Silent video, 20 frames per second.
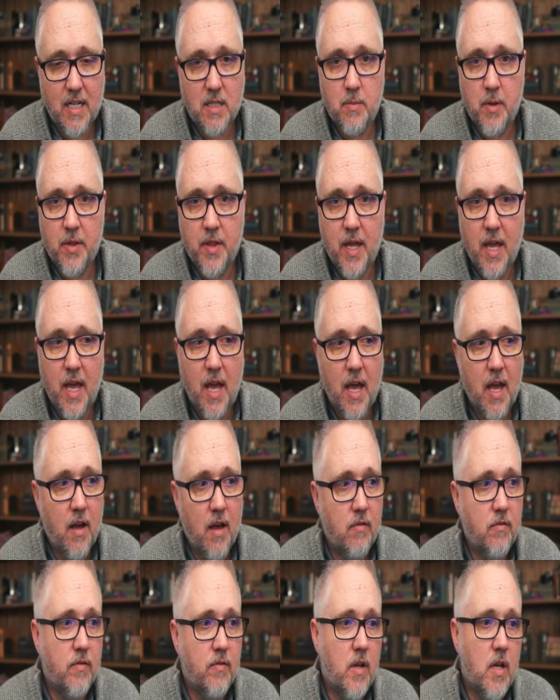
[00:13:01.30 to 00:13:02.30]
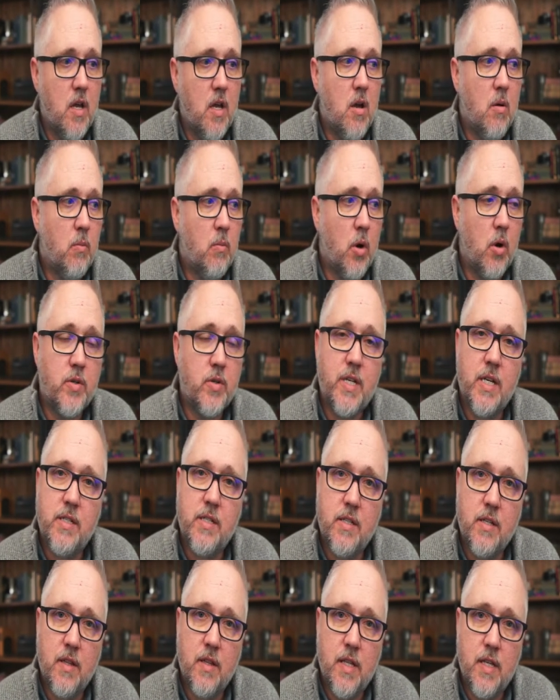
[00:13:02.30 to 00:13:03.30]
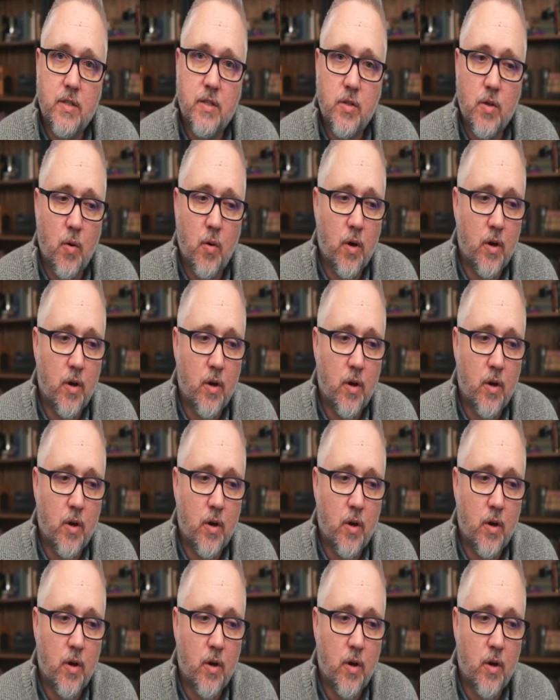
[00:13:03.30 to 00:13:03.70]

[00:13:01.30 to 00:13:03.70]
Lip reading: but they have protested these oil